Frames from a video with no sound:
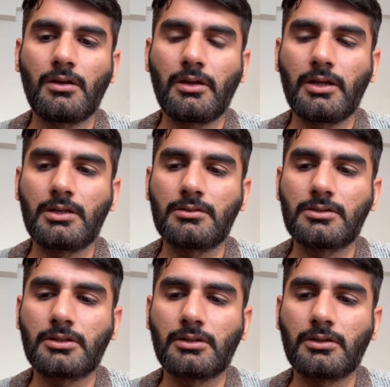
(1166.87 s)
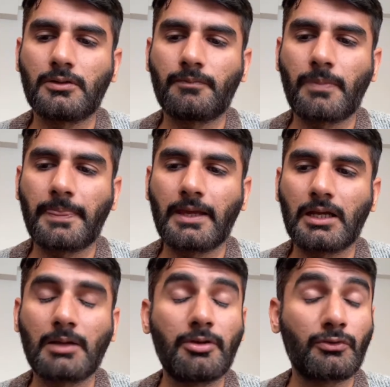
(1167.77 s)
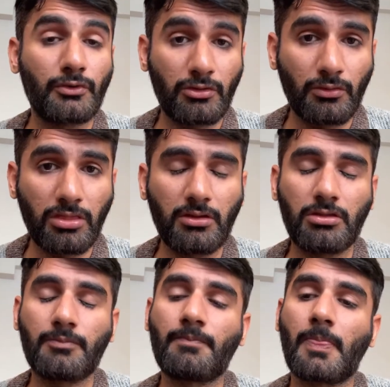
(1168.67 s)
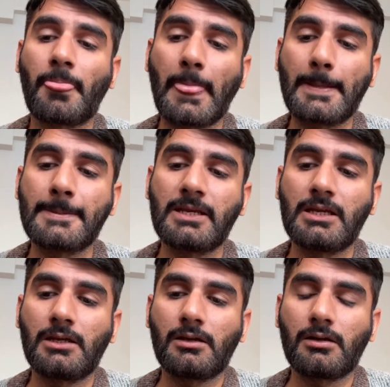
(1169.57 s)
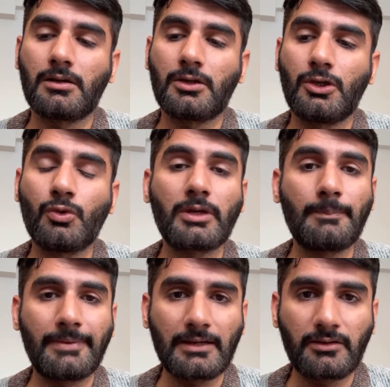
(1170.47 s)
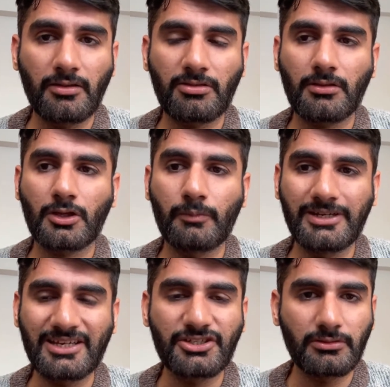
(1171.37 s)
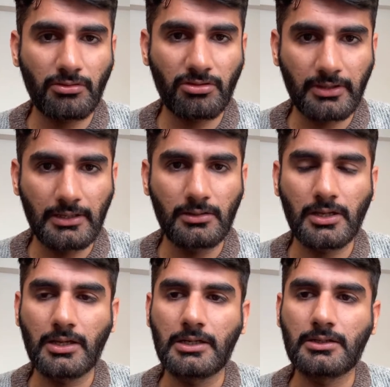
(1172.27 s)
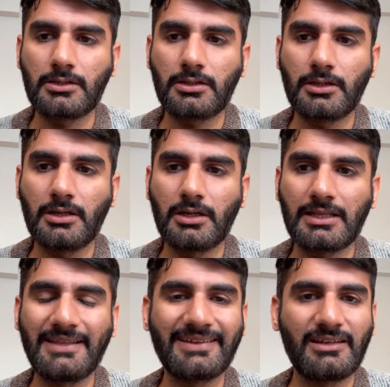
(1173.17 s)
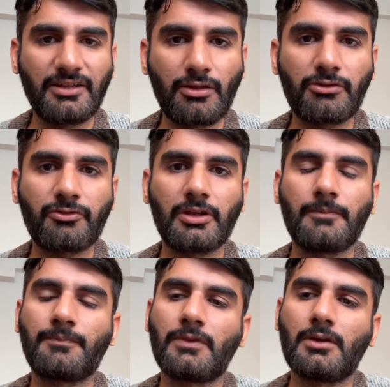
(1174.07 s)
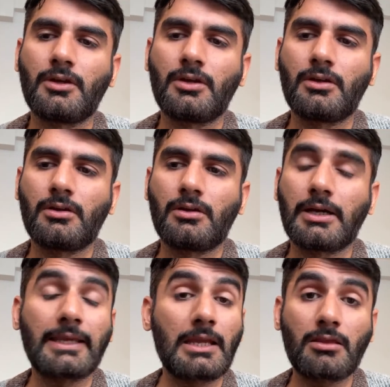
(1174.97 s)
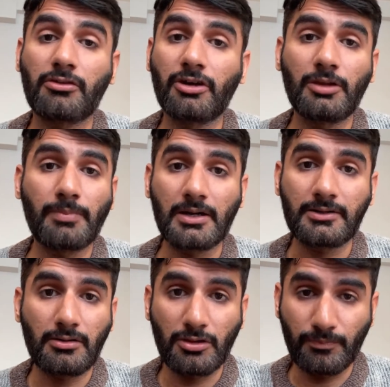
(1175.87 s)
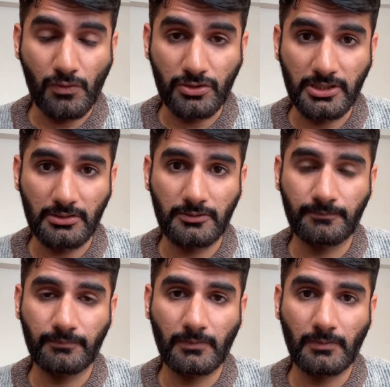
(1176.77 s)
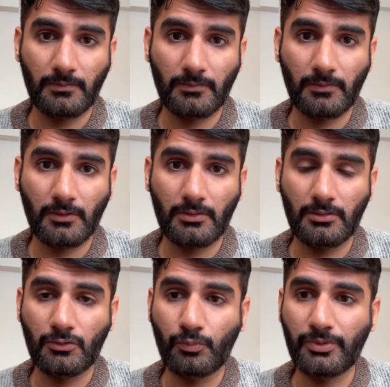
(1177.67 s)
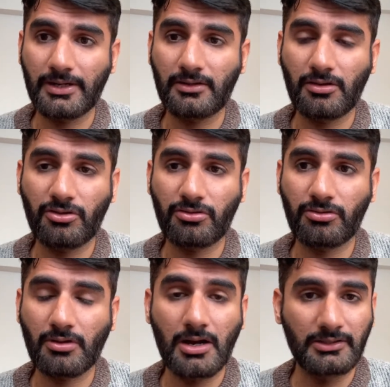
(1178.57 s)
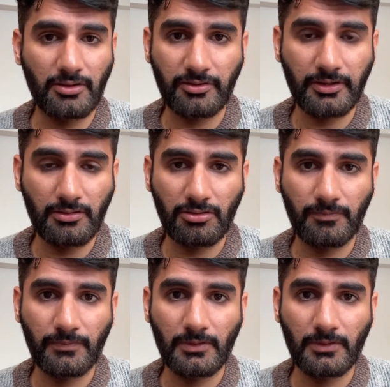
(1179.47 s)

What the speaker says: And coming to resources, you can practice communication skill and clinical history. Again, study partner is important to practice all the skills.